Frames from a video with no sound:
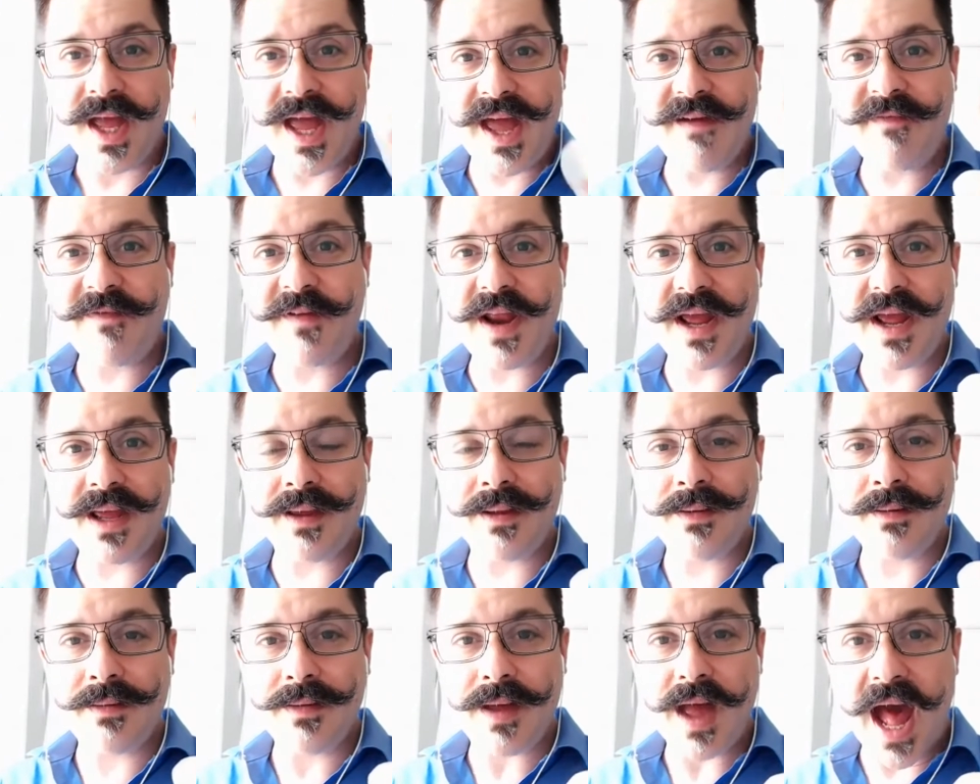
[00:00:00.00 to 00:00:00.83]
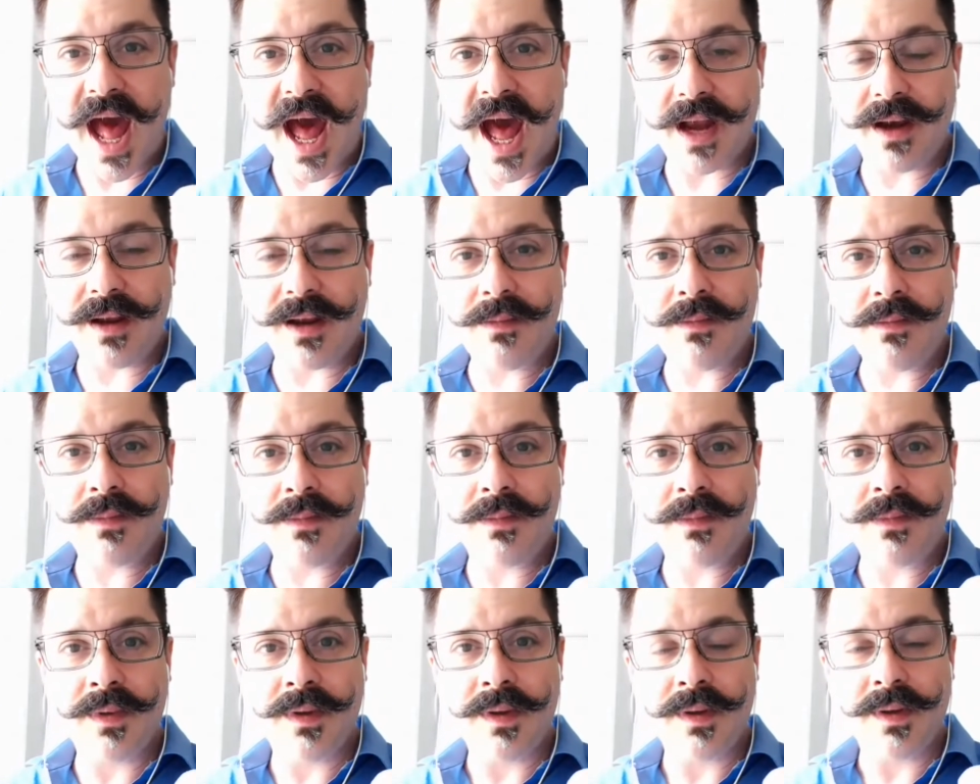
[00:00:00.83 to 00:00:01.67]
evening,
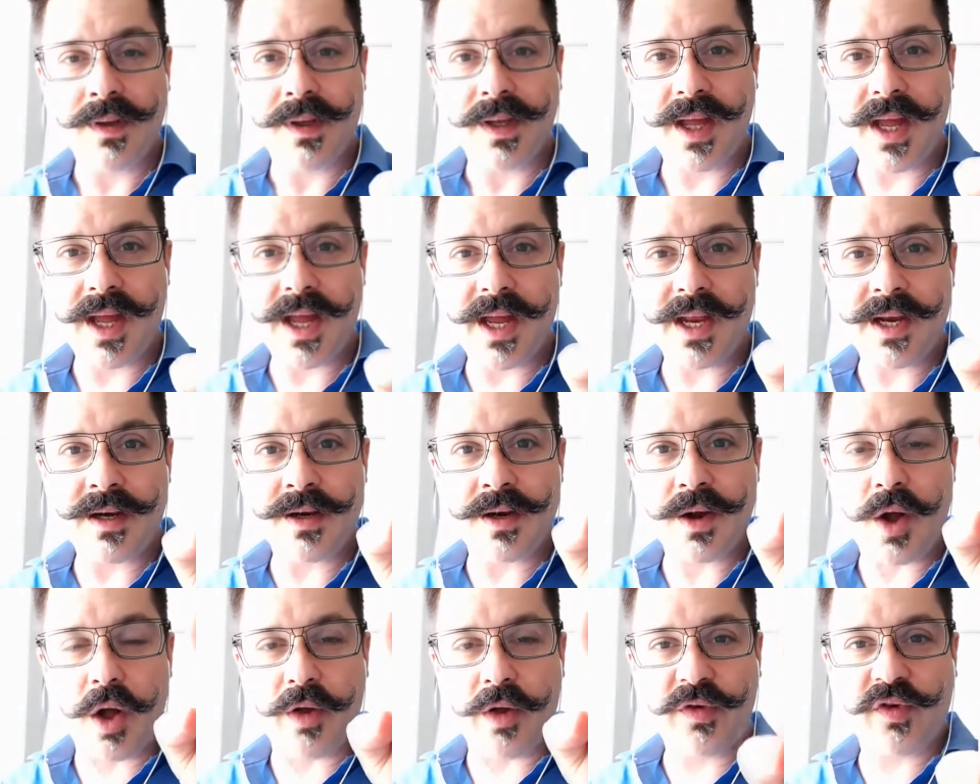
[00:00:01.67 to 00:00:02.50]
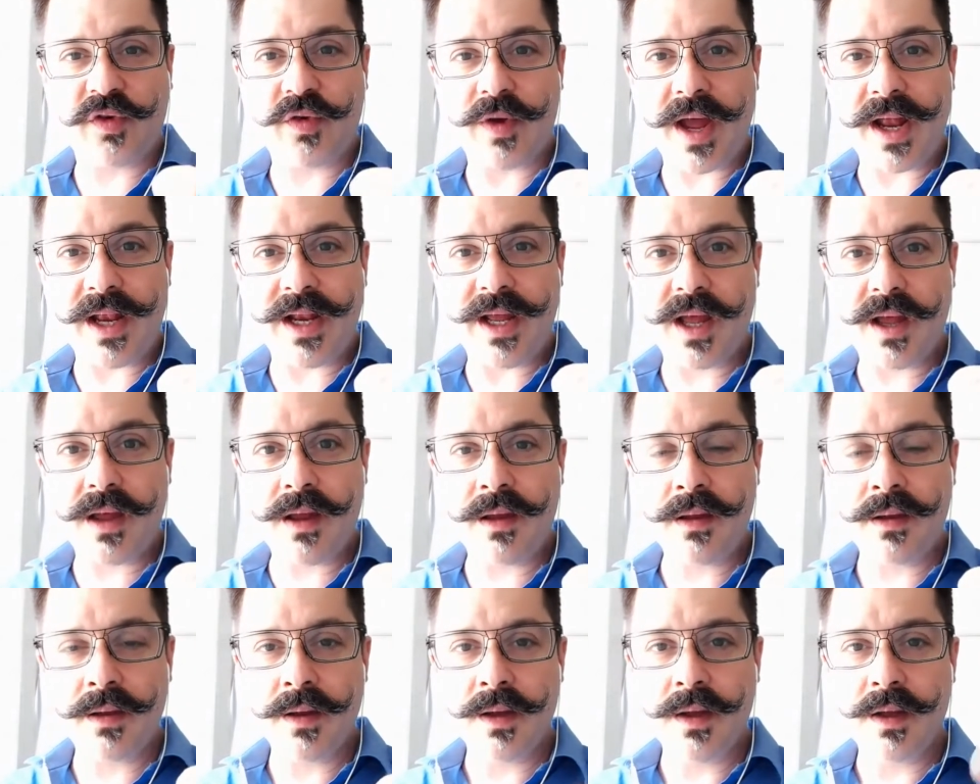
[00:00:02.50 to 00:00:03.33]
Adam, in
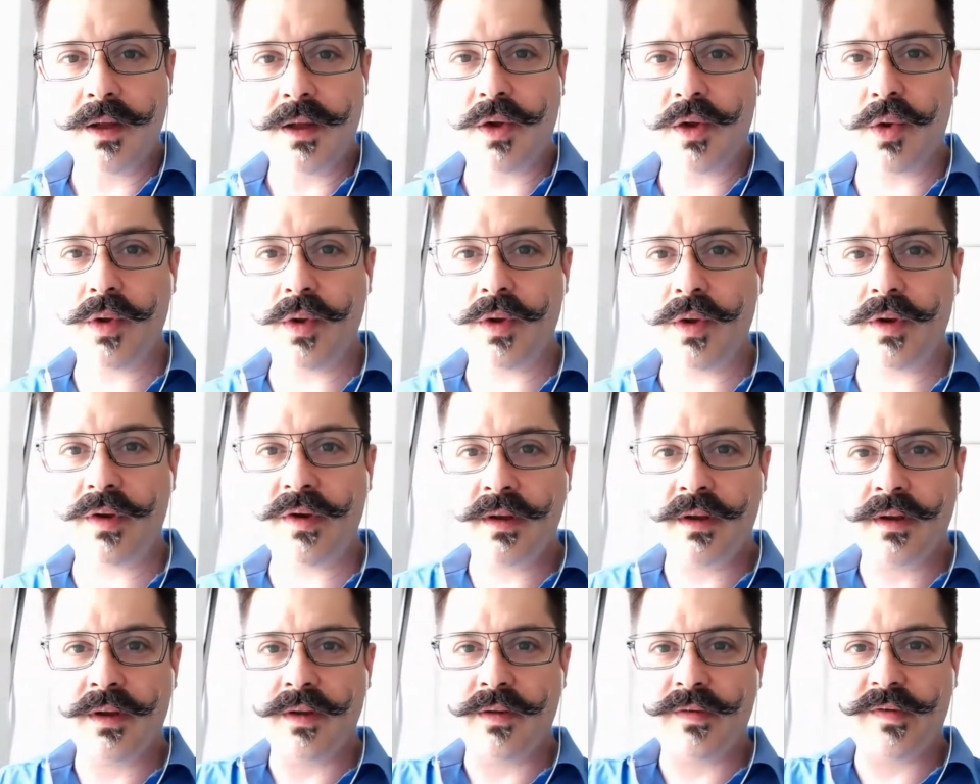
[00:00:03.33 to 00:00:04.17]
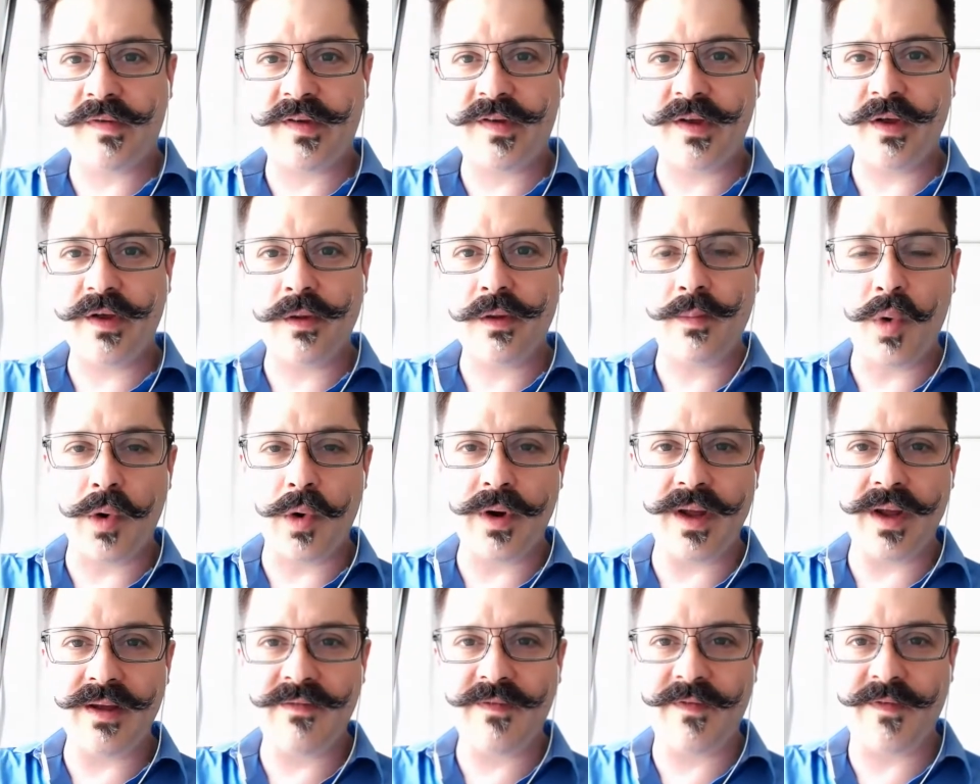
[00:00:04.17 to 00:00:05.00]
Australia. Good still
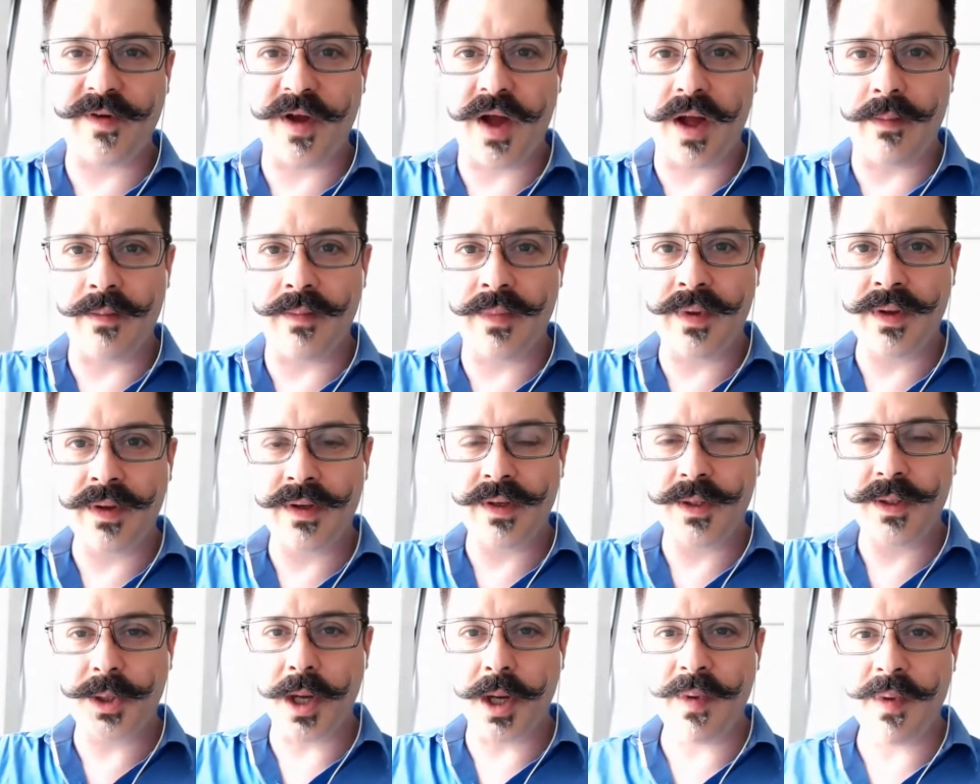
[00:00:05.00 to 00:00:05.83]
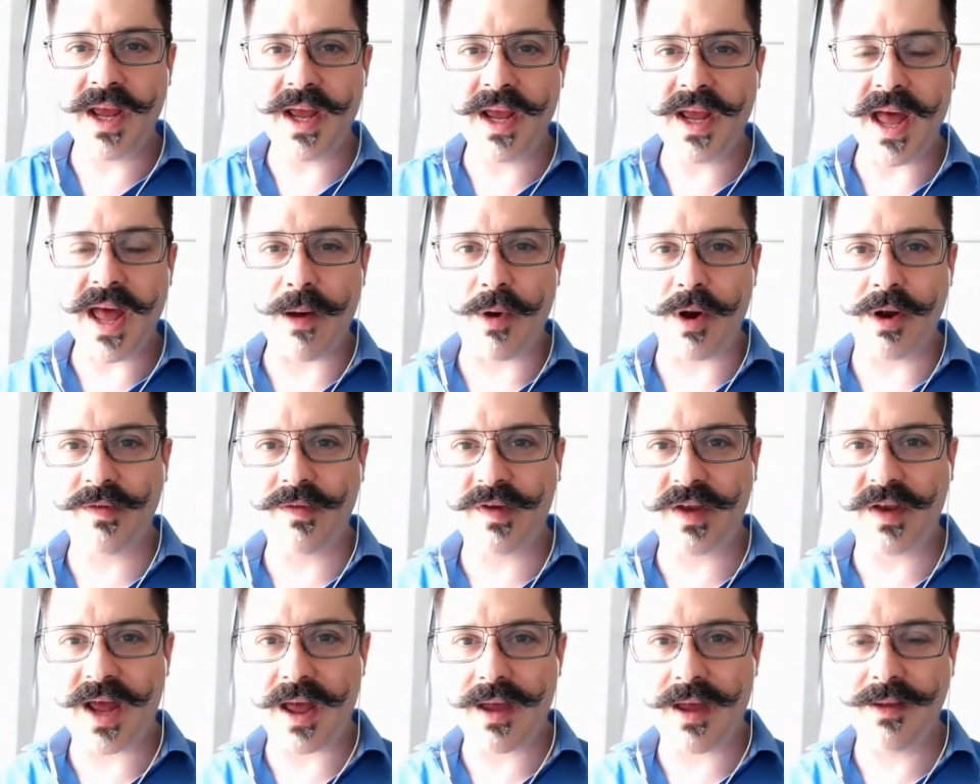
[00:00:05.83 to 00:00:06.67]
morning from Germany. How are you
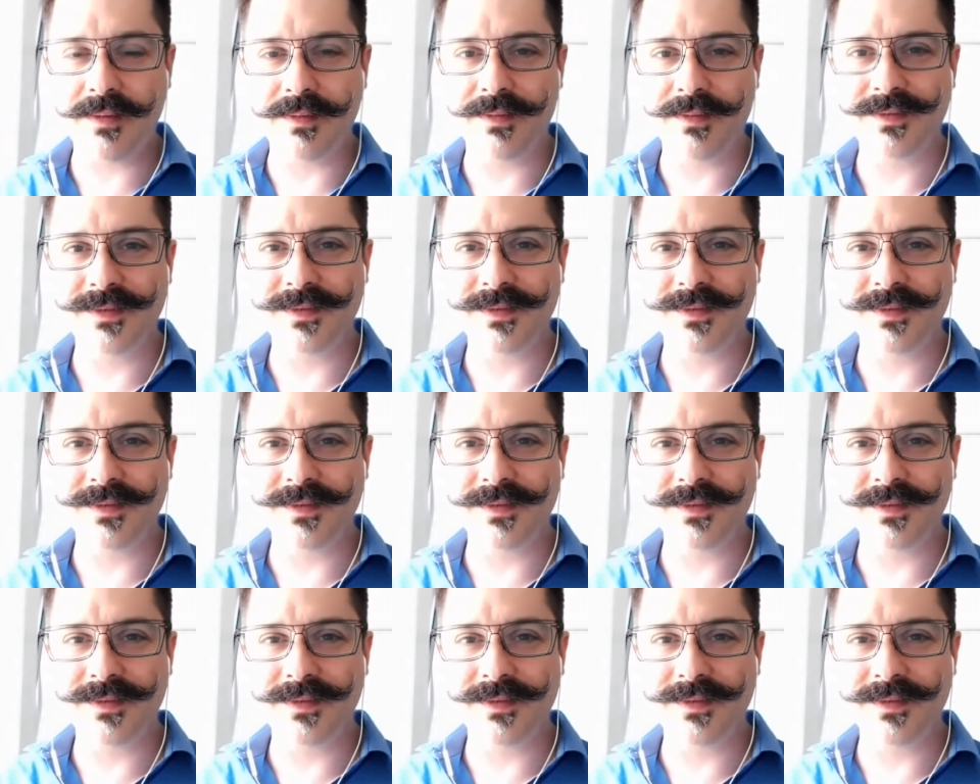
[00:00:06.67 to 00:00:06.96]
today?